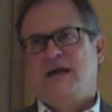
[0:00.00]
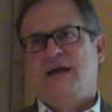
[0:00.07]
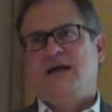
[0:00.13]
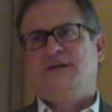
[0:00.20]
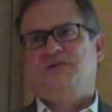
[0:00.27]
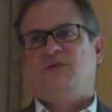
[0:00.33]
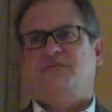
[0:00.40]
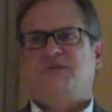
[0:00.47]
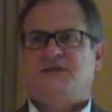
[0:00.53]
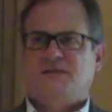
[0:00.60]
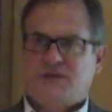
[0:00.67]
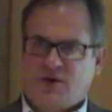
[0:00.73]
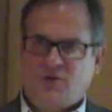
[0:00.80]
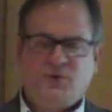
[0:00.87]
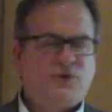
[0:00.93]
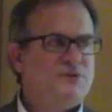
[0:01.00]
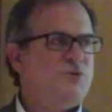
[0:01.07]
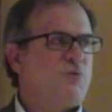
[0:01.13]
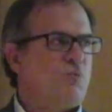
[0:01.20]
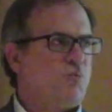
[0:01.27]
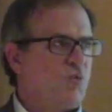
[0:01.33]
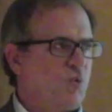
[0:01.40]
And so if the ceremonies
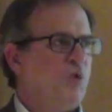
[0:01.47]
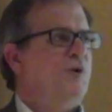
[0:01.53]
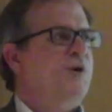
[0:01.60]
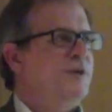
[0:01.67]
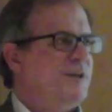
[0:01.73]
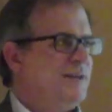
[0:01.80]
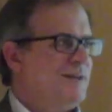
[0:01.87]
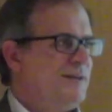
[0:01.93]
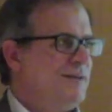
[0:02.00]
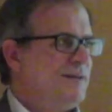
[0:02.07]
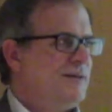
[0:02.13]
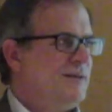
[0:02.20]
aren't working,